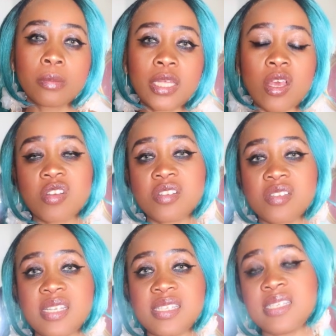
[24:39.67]

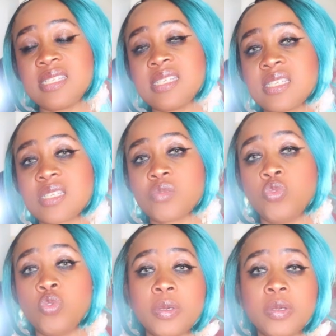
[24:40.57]
because they see this
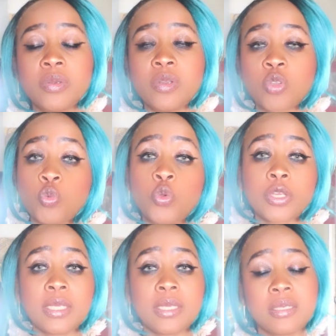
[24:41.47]
woman not
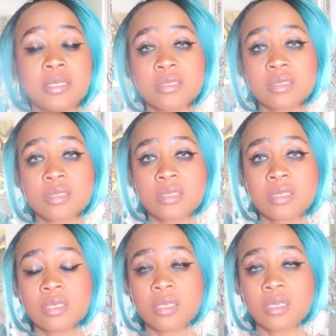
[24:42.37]
working,
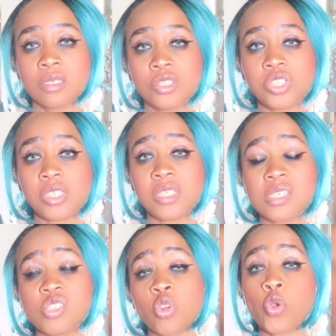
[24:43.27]
she
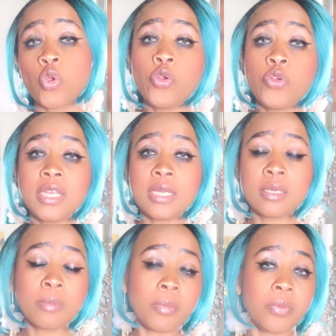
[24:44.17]
is not
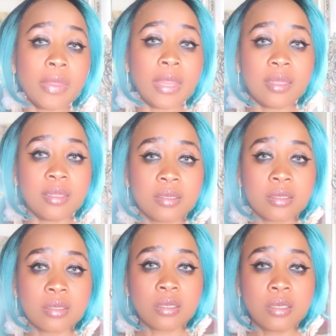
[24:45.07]
earning money,
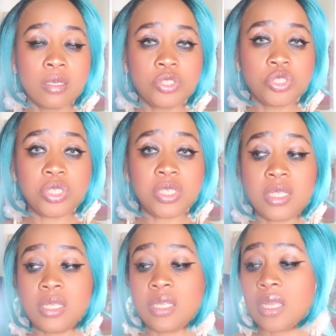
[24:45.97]

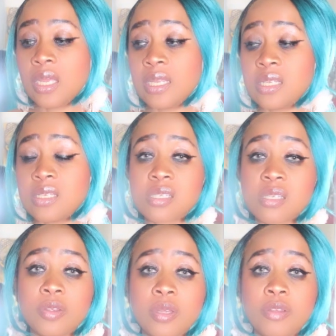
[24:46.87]
she
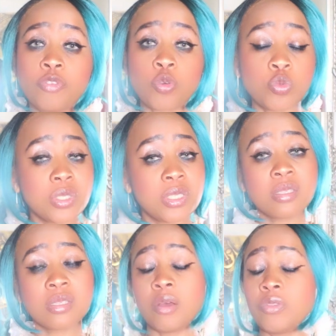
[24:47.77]
is
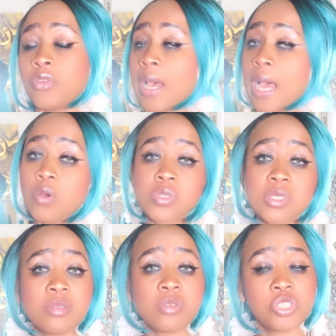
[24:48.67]
focusing on the
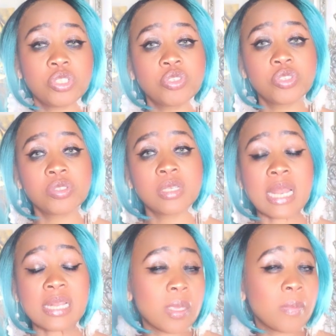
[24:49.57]
house and the children,
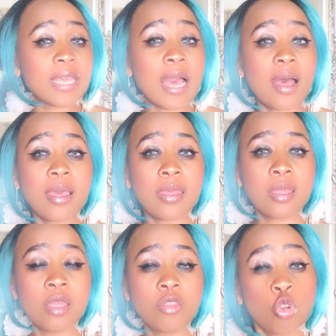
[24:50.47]
and some guy
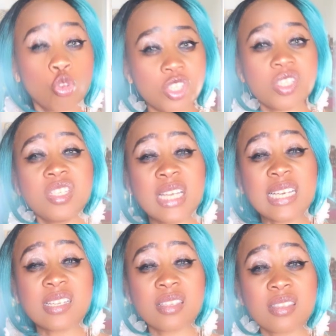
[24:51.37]
don't see
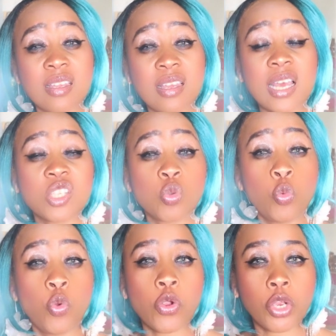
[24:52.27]
that as
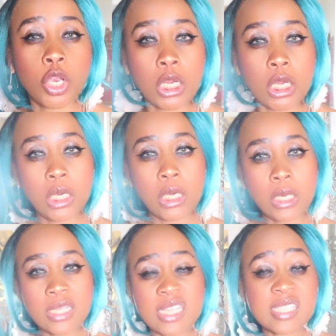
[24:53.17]
work.
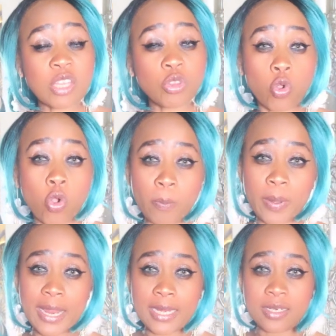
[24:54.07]
They start to
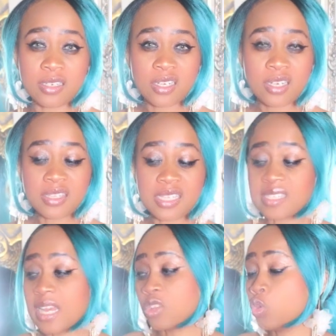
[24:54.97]
complain, they
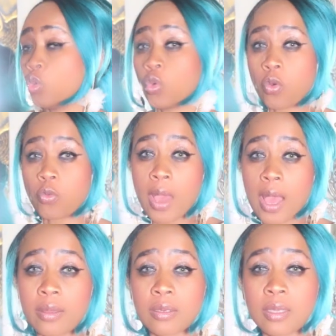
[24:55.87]
start to look
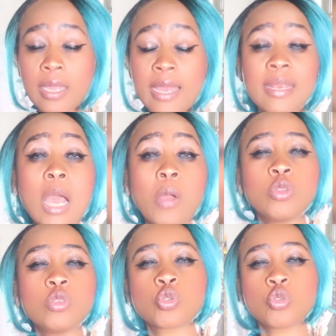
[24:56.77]
around, and now
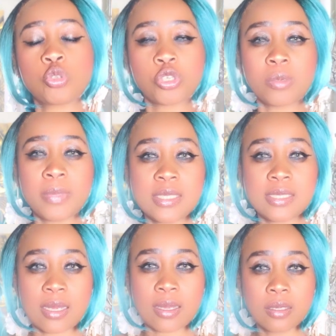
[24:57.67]
with the social
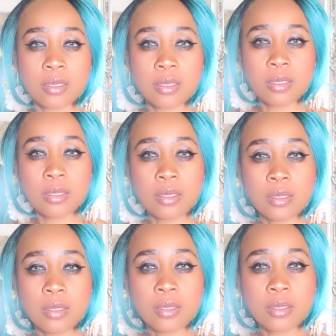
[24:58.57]
media,
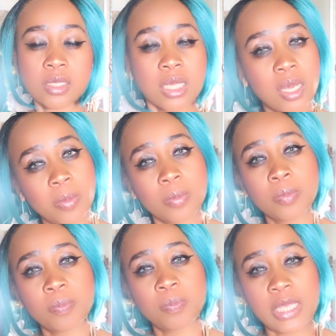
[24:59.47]

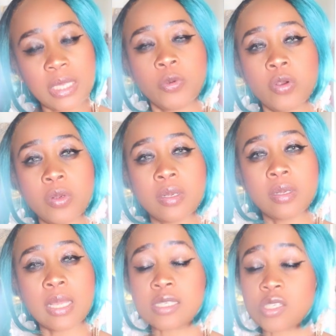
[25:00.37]
some people,
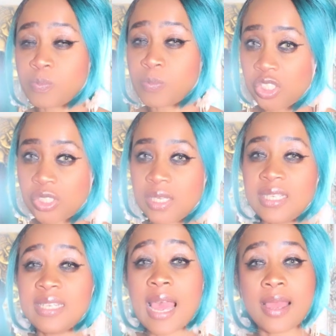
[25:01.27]
and
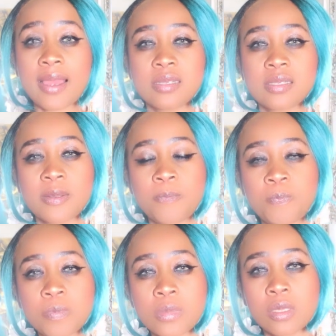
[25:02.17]
especially guys,
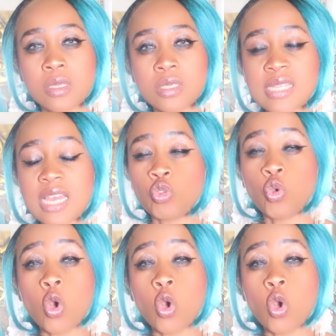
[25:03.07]
start to